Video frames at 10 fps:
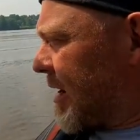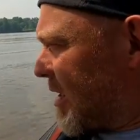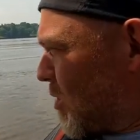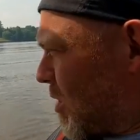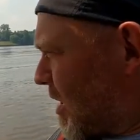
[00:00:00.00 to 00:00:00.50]
out in
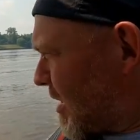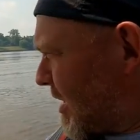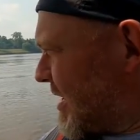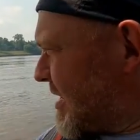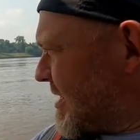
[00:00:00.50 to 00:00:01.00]
the
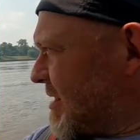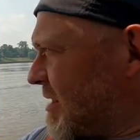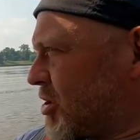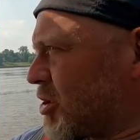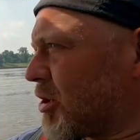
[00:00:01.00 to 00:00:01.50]
water
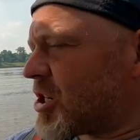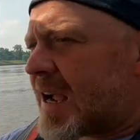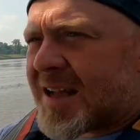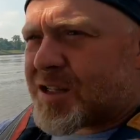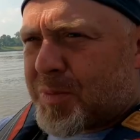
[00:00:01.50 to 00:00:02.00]
search
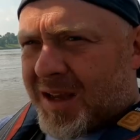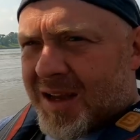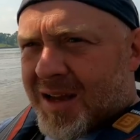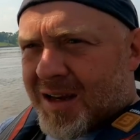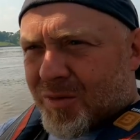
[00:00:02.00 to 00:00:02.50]
has
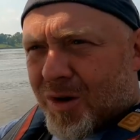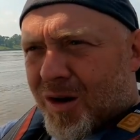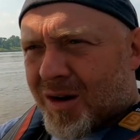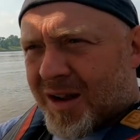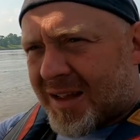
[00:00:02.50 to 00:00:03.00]
begun and we're
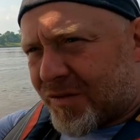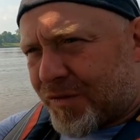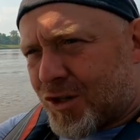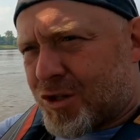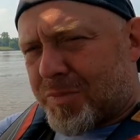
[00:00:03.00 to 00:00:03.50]
already at the
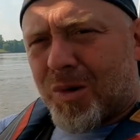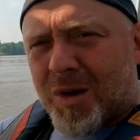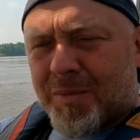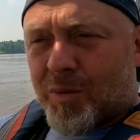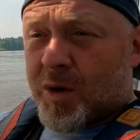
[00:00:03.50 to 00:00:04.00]
first boat
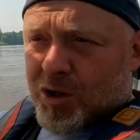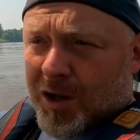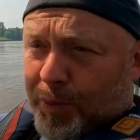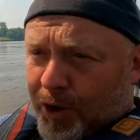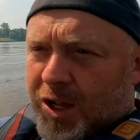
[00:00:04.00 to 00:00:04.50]
ramp. We was
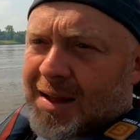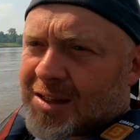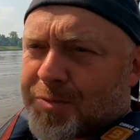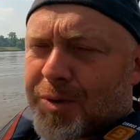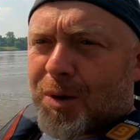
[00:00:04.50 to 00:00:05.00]
gonna put in at
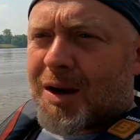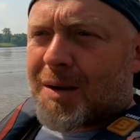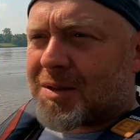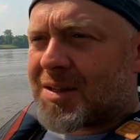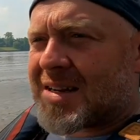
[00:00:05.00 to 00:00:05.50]
this boat
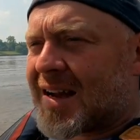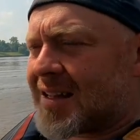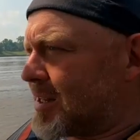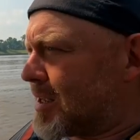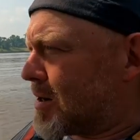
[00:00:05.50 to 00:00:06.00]
ramp, but the
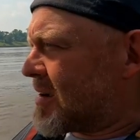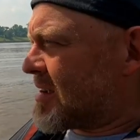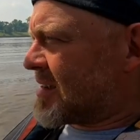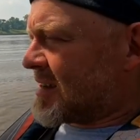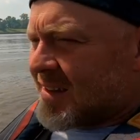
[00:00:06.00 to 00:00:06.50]
tide's low
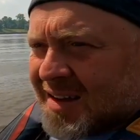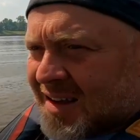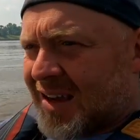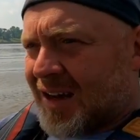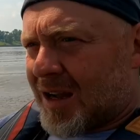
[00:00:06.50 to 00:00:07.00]

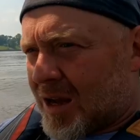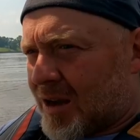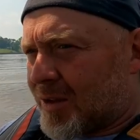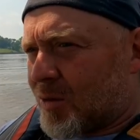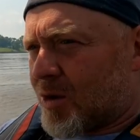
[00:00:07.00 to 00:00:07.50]
and uh, I
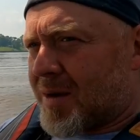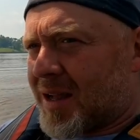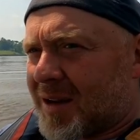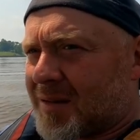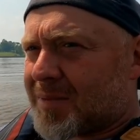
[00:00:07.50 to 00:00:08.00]
don't think we would have
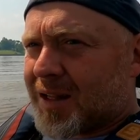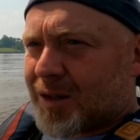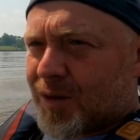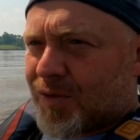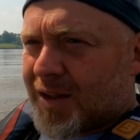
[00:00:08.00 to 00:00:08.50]
made it, but
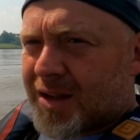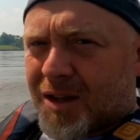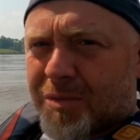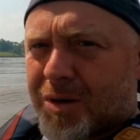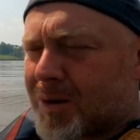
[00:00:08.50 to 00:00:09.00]
luckily we found that
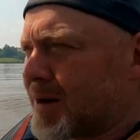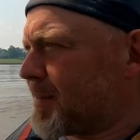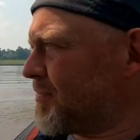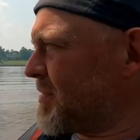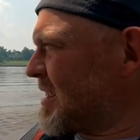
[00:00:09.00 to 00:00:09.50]
other boat
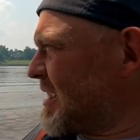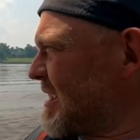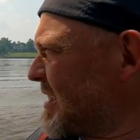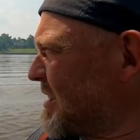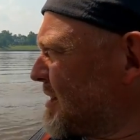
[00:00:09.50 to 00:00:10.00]
ramp.
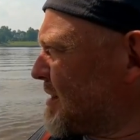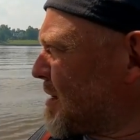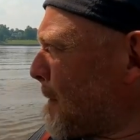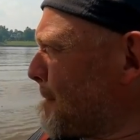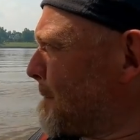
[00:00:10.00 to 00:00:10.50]

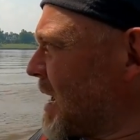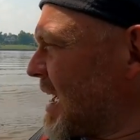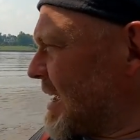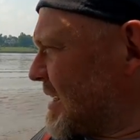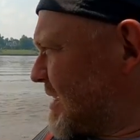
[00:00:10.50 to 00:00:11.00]

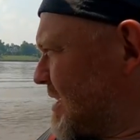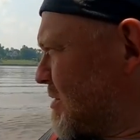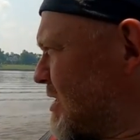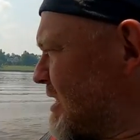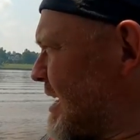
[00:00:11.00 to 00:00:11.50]
But
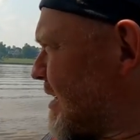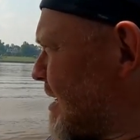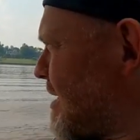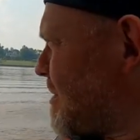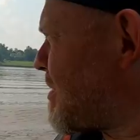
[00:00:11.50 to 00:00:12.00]
we're just now
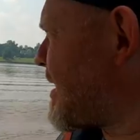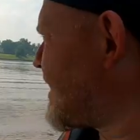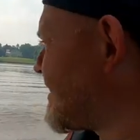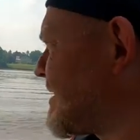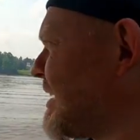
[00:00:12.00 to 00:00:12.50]
coming up on
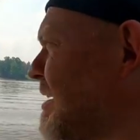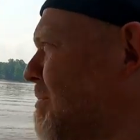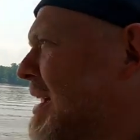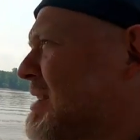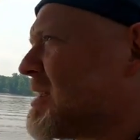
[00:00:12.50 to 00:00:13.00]
it. Gonna get
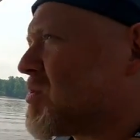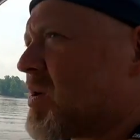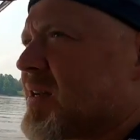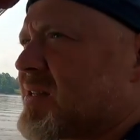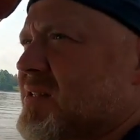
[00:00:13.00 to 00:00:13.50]
past these
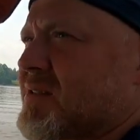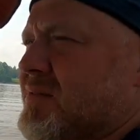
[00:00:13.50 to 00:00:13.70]
wakes.